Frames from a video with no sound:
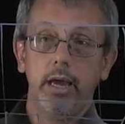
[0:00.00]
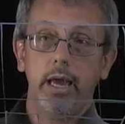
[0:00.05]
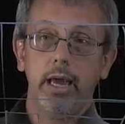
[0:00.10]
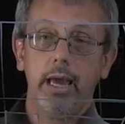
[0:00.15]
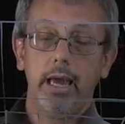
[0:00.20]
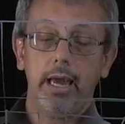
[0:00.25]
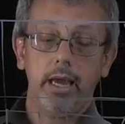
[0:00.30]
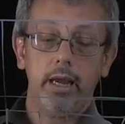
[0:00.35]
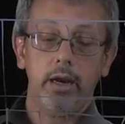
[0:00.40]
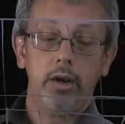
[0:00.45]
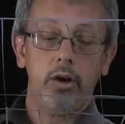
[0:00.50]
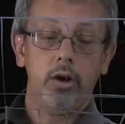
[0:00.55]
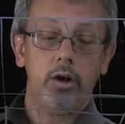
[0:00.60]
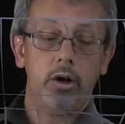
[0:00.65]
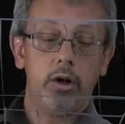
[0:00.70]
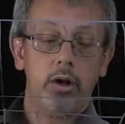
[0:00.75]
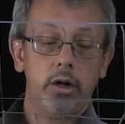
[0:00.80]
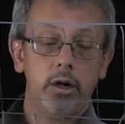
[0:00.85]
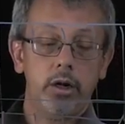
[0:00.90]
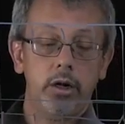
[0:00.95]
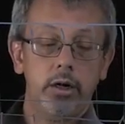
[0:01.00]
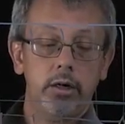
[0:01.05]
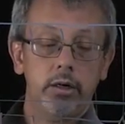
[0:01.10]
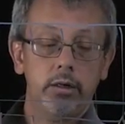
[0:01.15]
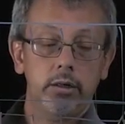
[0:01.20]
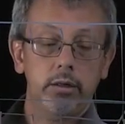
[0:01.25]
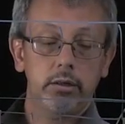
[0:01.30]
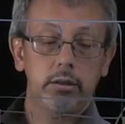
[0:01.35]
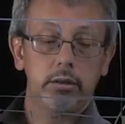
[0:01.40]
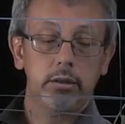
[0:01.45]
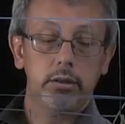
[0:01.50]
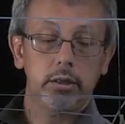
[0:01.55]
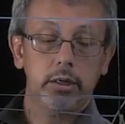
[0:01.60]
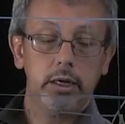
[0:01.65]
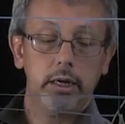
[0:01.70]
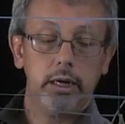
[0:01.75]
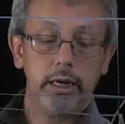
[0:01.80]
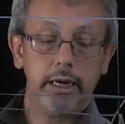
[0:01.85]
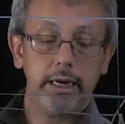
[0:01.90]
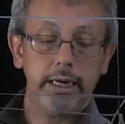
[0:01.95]
And our
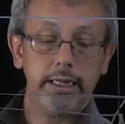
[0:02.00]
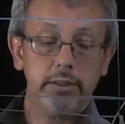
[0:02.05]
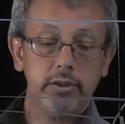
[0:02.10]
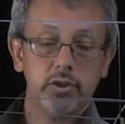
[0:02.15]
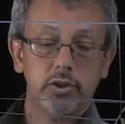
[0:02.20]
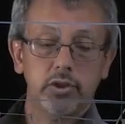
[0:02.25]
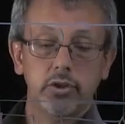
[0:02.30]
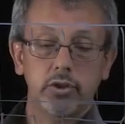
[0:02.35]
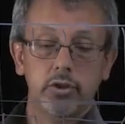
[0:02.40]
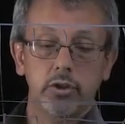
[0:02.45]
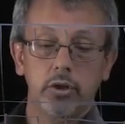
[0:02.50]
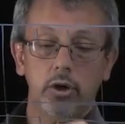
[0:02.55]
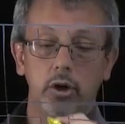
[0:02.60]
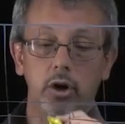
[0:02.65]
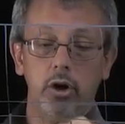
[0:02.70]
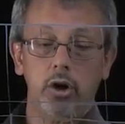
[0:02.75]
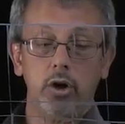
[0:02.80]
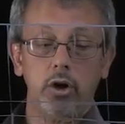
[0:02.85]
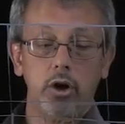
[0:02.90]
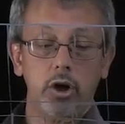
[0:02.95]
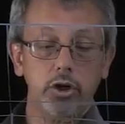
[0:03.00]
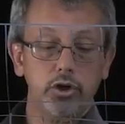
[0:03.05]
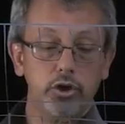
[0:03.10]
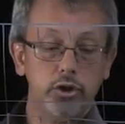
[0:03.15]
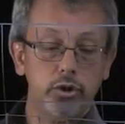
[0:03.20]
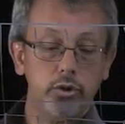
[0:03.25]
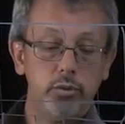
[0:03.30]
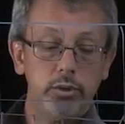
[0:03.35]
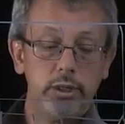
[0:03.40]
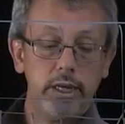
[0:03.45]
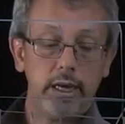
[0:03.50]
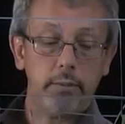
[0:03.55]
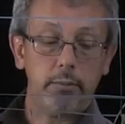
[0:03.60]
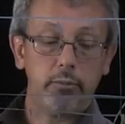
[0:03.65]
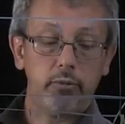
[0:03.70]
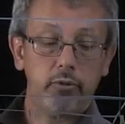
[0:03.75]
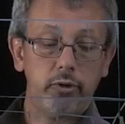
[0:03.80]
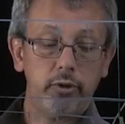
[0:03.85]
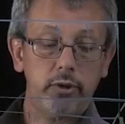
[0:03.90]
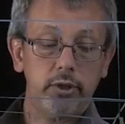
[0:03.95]
heights are our two
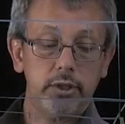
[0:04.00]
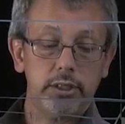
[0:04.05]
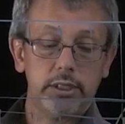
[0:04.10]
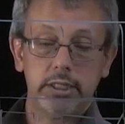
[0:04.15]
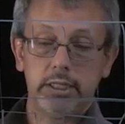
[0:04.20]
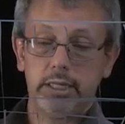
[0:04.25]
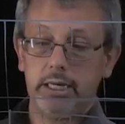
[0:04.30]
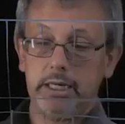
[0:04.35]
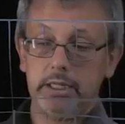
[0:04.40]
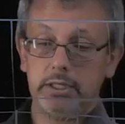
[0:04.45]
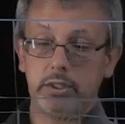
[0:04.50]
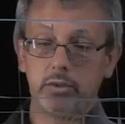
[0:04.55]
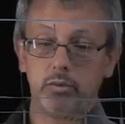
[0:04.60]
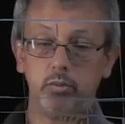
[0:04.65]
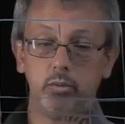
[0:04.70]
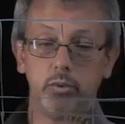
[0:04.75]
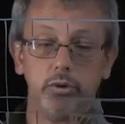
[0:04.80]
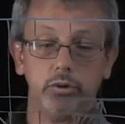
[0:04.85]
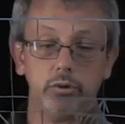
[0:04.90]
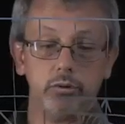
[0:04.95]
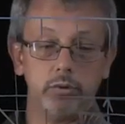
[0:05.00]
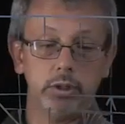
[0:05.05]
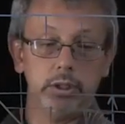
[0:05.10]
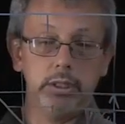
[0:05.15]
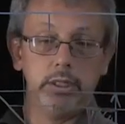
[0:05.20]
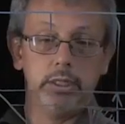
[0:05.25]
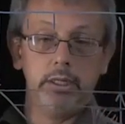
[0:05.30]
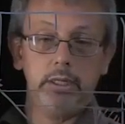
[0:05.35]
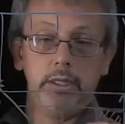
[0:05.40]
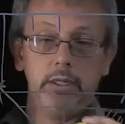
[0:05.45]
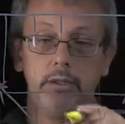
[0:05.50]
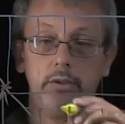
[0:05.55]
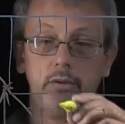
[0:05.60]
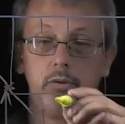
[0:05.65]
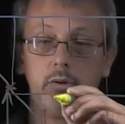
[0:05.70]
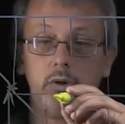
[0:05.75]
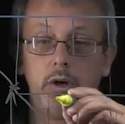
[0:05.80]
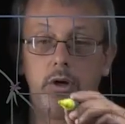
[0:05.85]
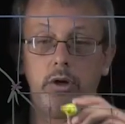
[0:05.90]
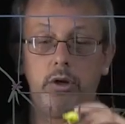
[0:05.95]
depths. In this case, we'll
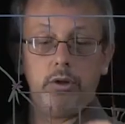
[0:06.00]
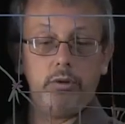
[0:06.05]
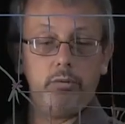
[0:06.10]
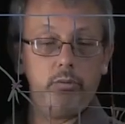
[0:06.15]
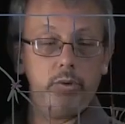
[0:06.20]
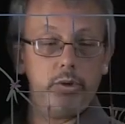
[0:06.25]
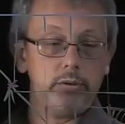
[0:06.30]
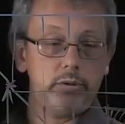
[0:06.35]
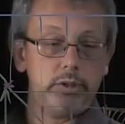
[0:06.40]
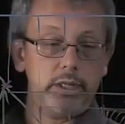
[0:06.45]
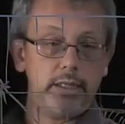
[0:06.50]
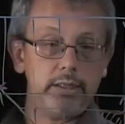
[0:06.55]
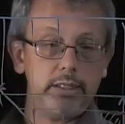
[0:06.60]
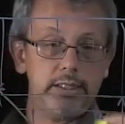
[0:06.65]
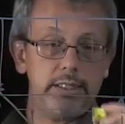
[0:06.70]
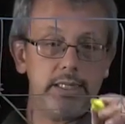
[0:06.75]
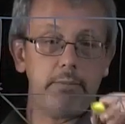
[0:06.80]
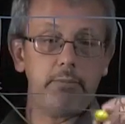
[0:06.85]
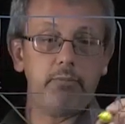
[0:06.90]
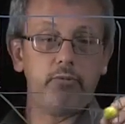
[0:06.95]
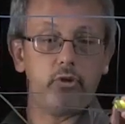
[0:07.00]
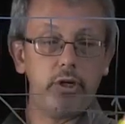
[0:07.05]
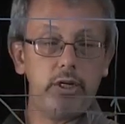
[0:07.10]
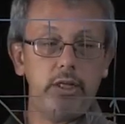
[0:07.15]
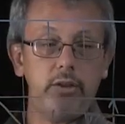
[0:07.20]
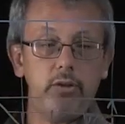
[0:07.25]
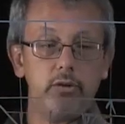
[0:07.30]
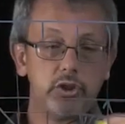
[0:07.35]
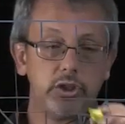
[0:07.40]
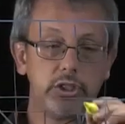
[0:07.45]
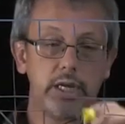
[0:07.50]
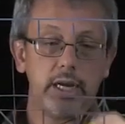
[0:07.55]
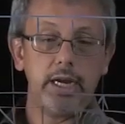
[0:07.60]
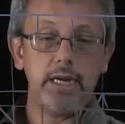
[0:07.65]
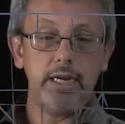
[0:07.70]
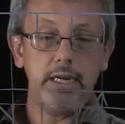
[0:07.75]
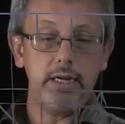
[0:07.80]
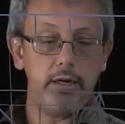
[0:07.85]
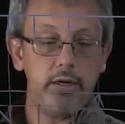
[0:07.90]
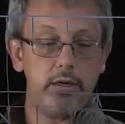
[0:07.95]
call, we'll take the depths on either
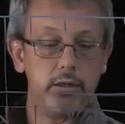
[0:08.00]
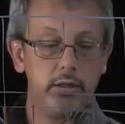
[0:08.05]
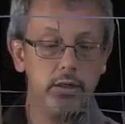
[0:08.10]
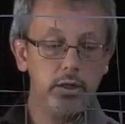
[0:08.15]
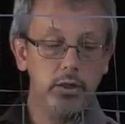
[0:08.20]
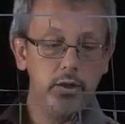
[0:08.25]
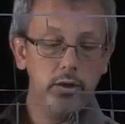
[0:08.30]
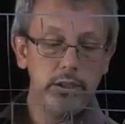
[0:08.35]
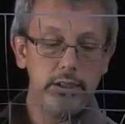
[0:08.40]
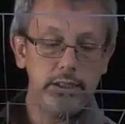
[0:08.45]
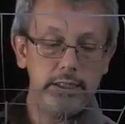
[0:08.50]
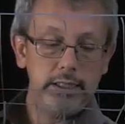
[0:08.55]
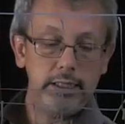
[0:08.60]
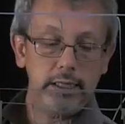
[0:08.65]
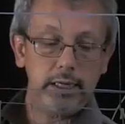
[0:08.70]
side here, di,